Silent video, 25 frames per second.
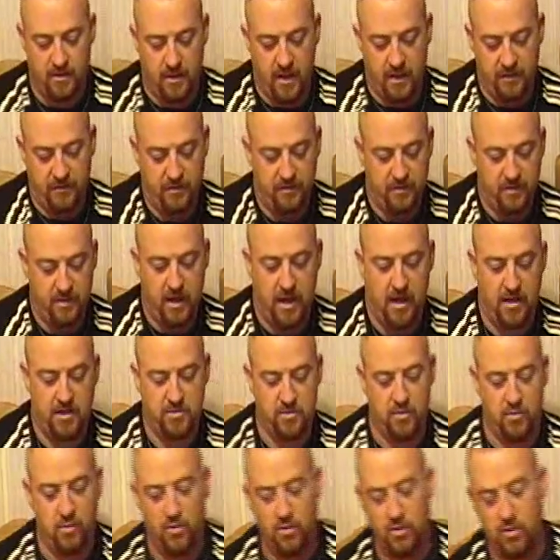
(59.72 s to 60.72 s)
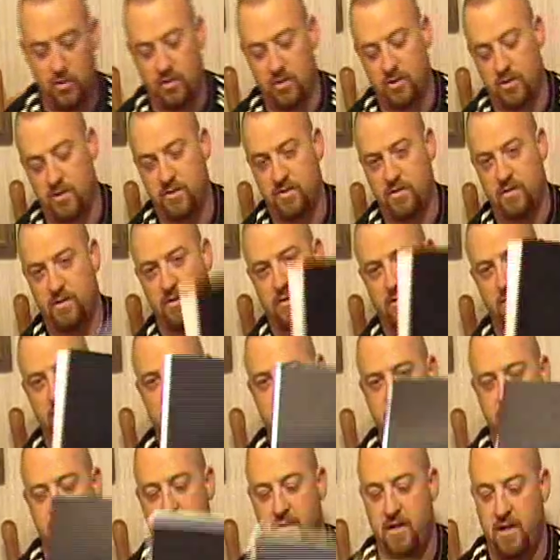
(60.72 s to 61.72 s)
I took the actual rules,
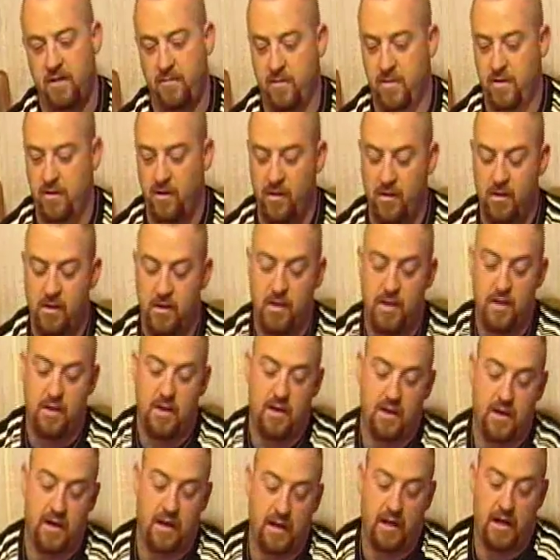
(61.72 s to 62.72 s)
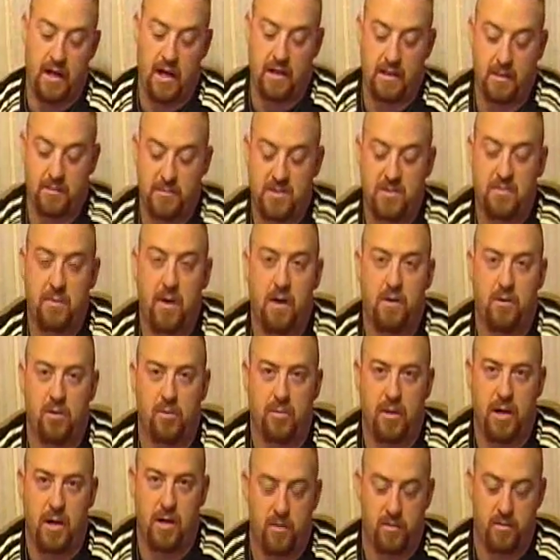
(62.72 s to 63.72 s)
these are them here, and I had them
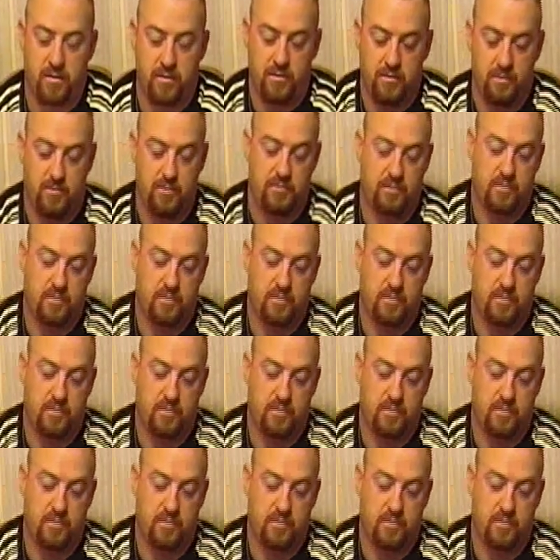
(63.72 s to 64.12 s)
spiral bound.